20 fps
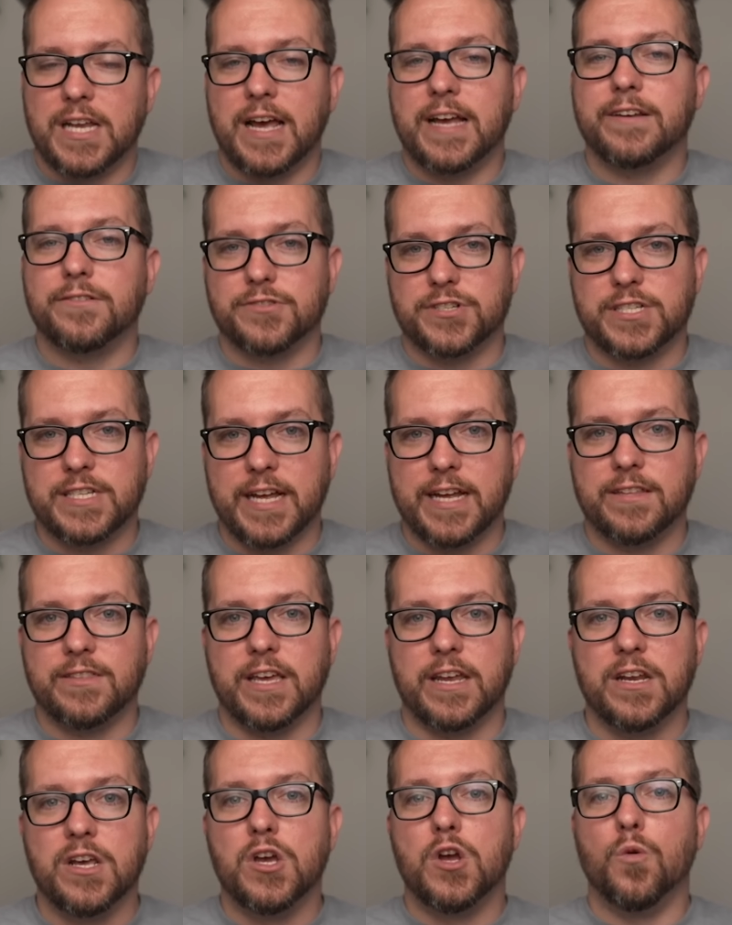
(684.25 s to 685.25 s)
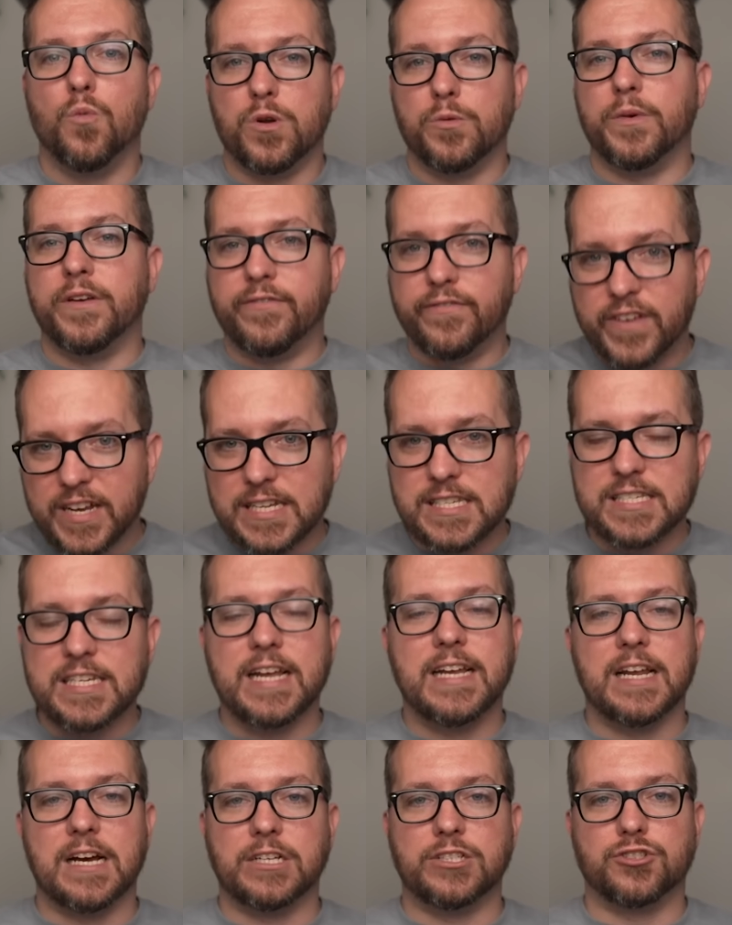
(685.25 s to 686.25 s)
And I understand that when we
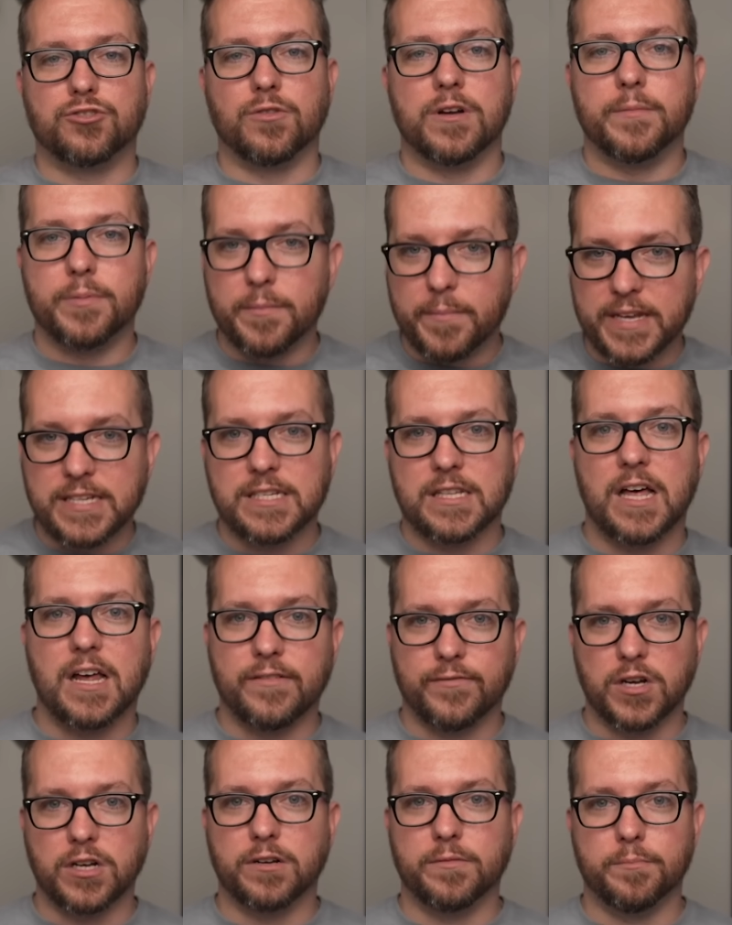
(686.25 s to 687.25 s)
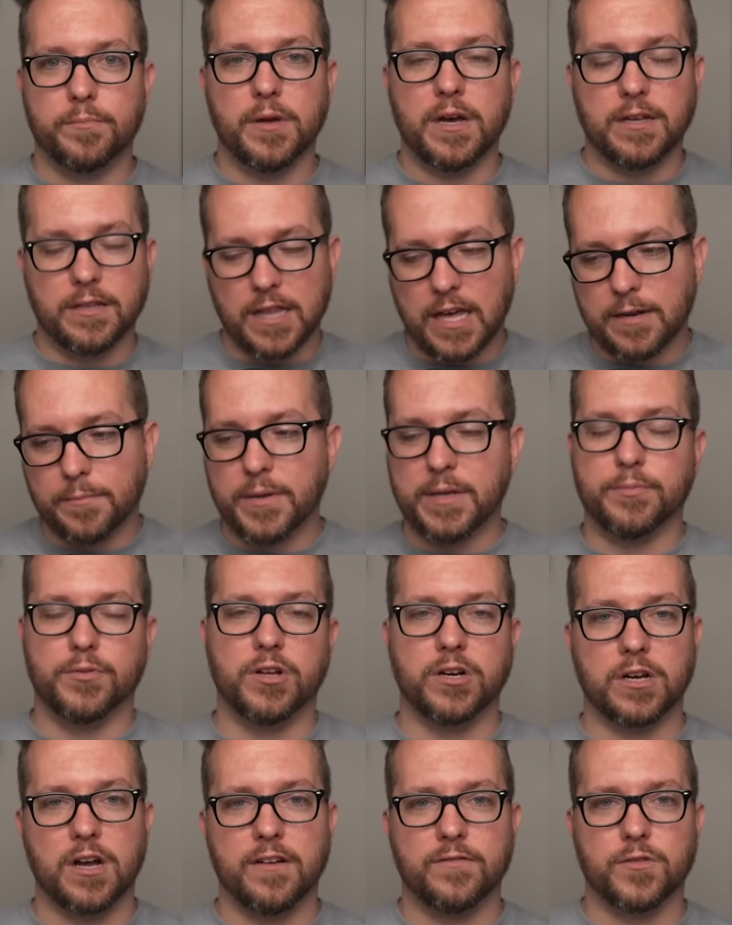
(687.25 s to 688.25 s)
fixate on Trump, it makes a lot of
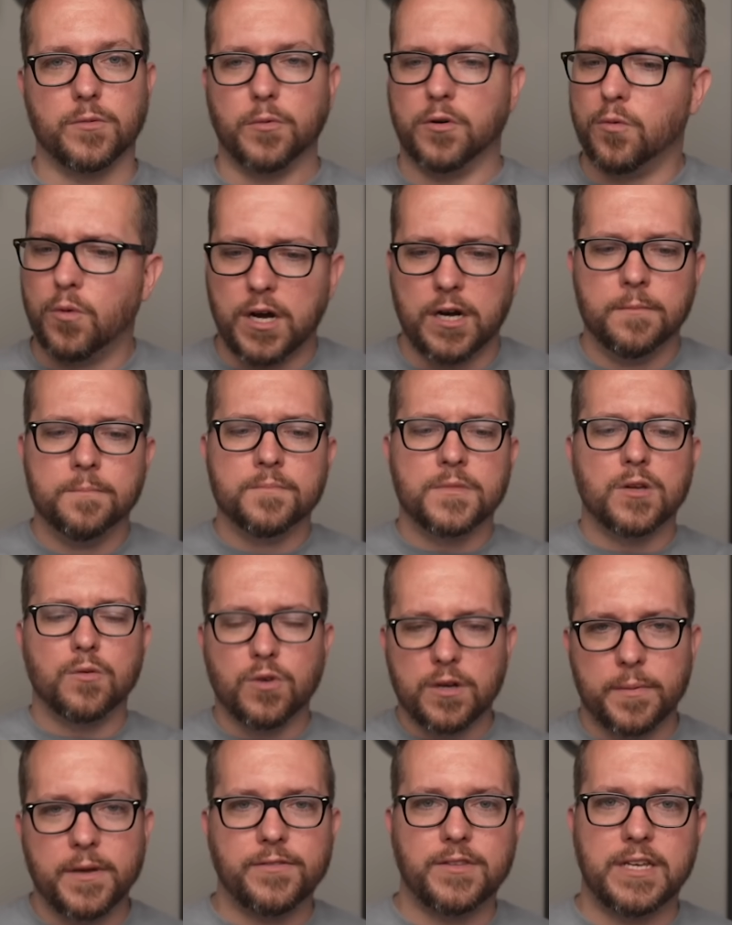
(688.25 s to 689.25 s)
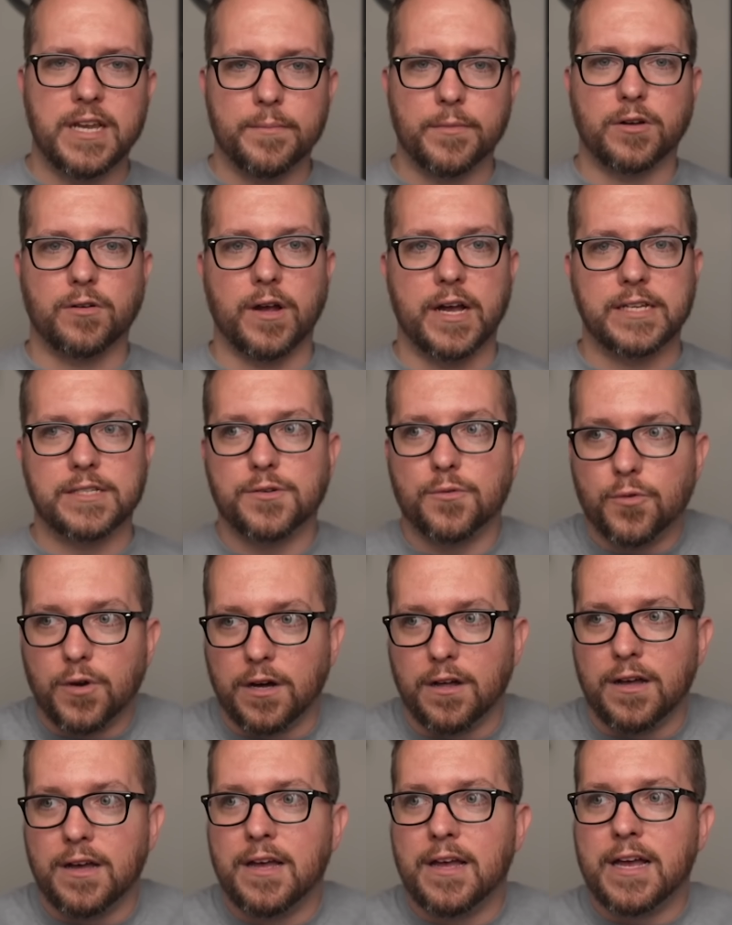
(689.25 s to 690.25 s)
people uncomfortable. Well, what about the Democrats?
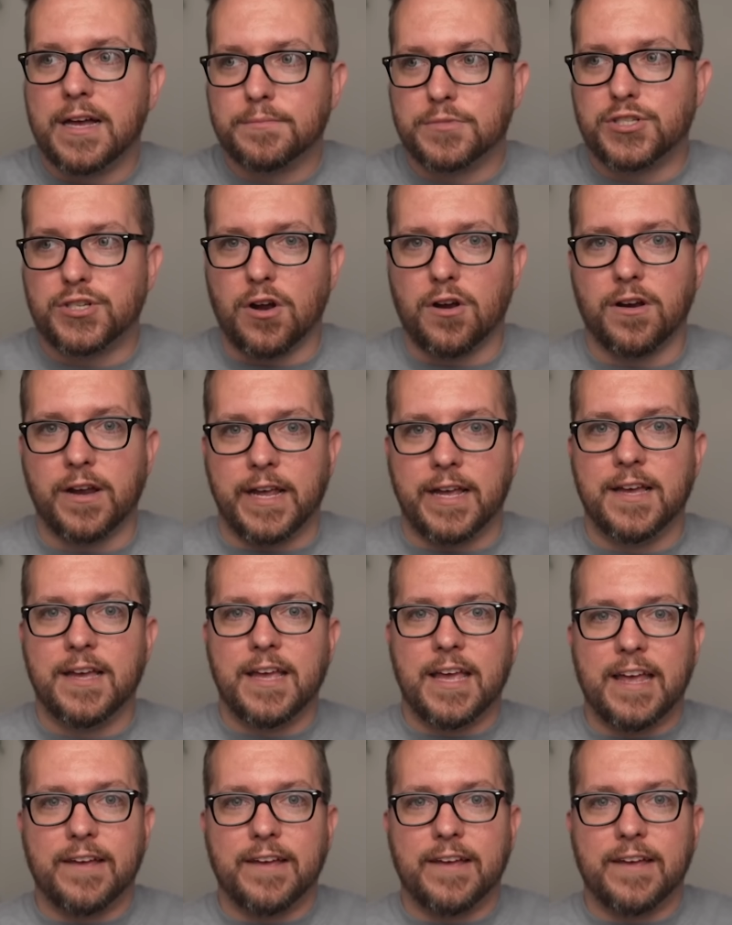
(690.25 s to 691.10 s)
Well, I'm sorry.